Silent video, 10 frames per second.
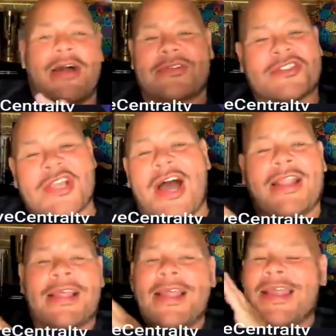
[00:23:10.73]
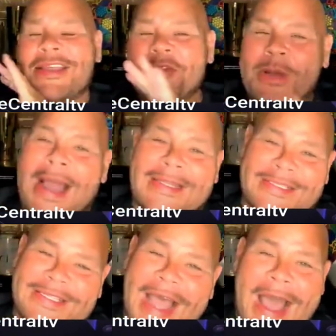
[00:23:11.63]
Charlotte, you got to
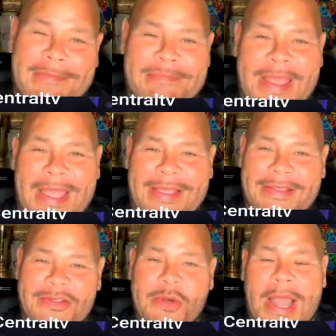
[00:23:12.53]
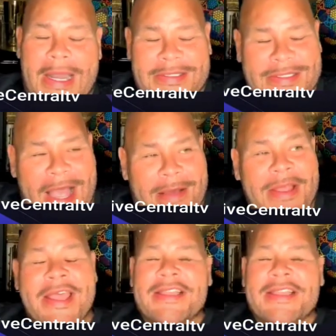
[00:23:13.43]
stop, man. You got to stop.